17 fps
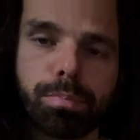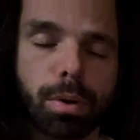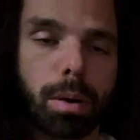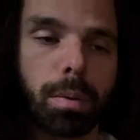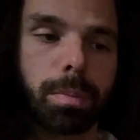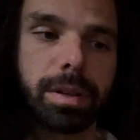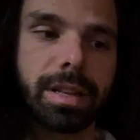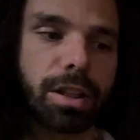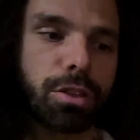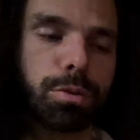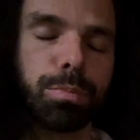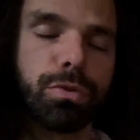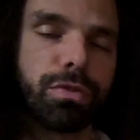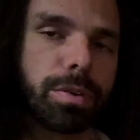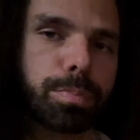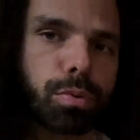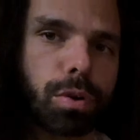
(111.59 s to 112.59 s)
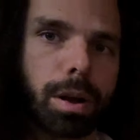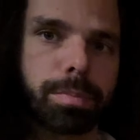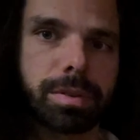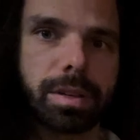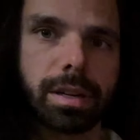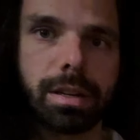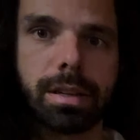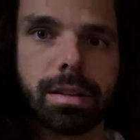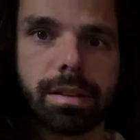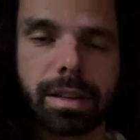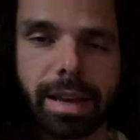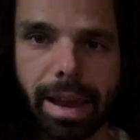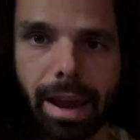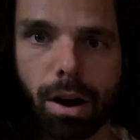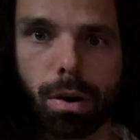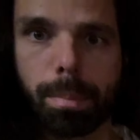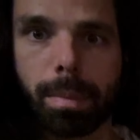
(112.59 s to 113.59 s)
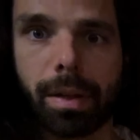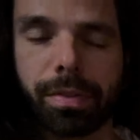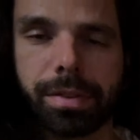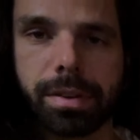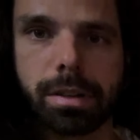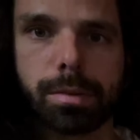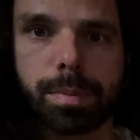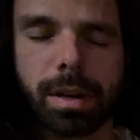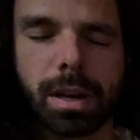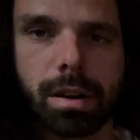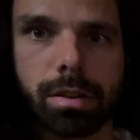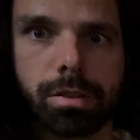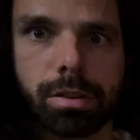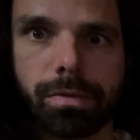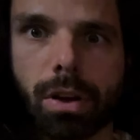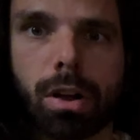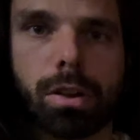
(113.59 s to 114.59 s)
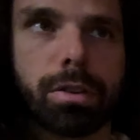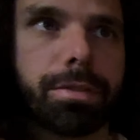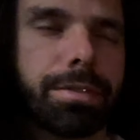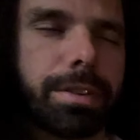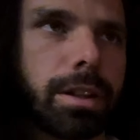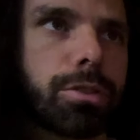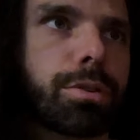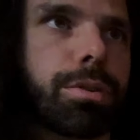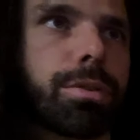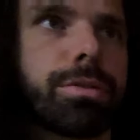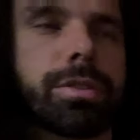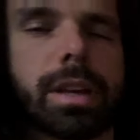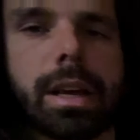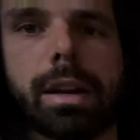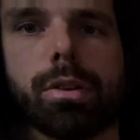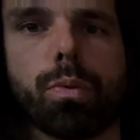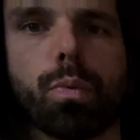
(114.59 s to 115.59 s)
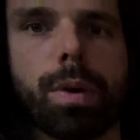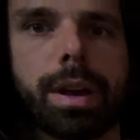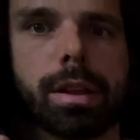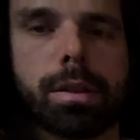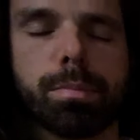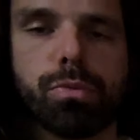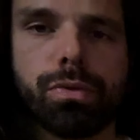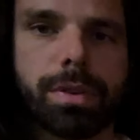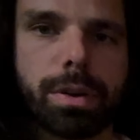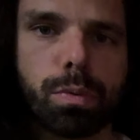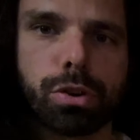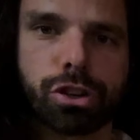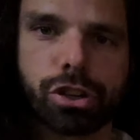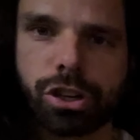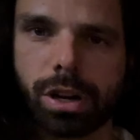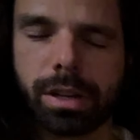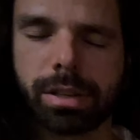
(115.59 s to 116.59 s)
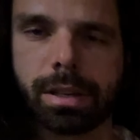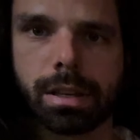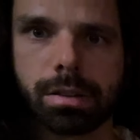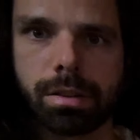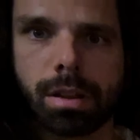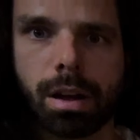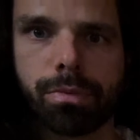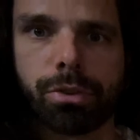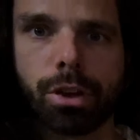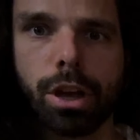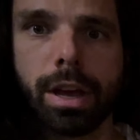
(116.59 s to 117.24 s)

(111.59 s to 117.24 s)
probably that the movie props, they didn't care about this because of all the filters and the way the movie was shot and stuff.